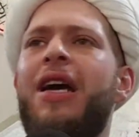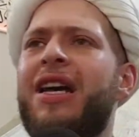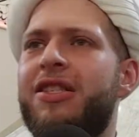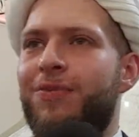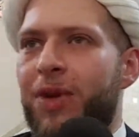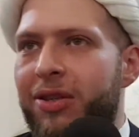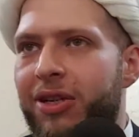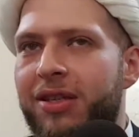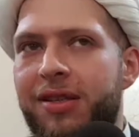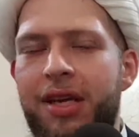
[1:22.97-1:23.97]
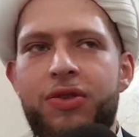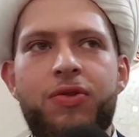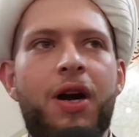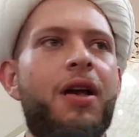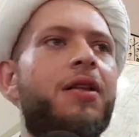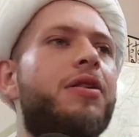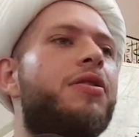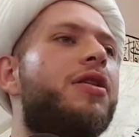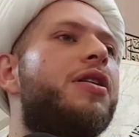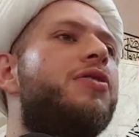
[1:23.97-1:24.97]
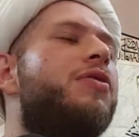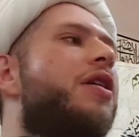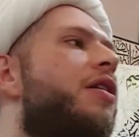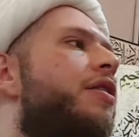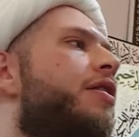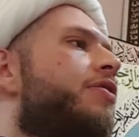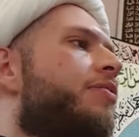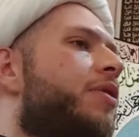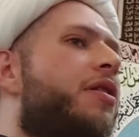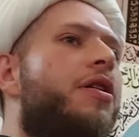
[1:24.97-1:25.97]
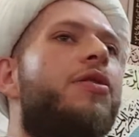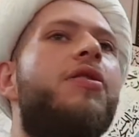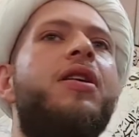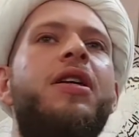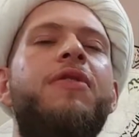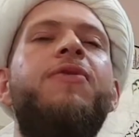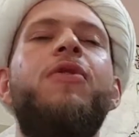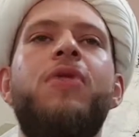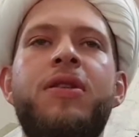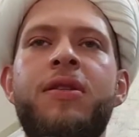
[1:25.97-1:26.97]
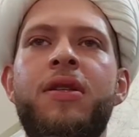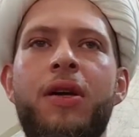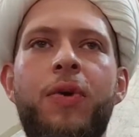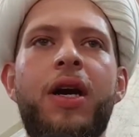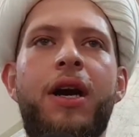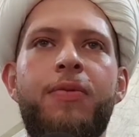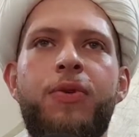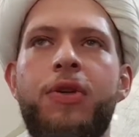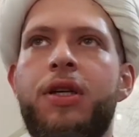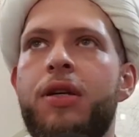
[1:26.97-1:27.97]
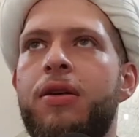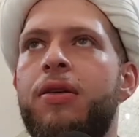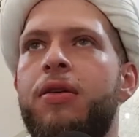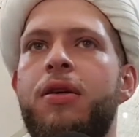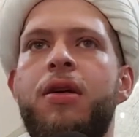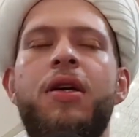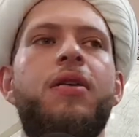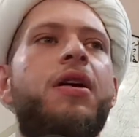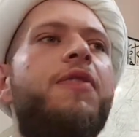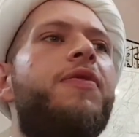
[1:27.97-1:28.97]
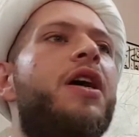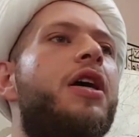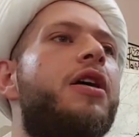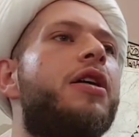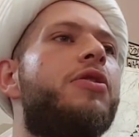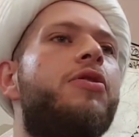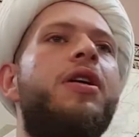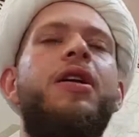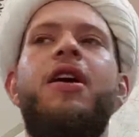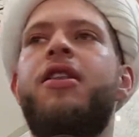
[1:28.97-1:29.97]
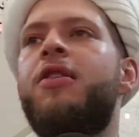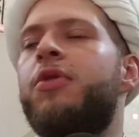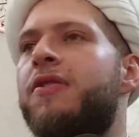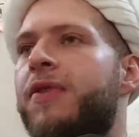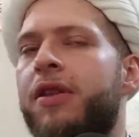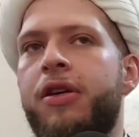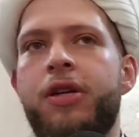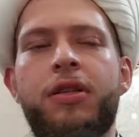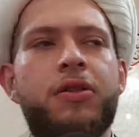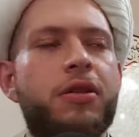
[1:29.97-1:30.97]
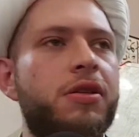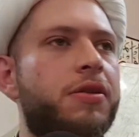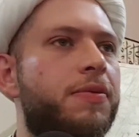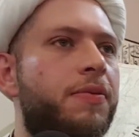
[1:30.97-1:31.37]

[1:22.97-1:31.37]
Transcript: as much as they try, they're not going to do anything to me. They're not going to influence the way I'm working. If they are ignorant, let them live in their ignorance.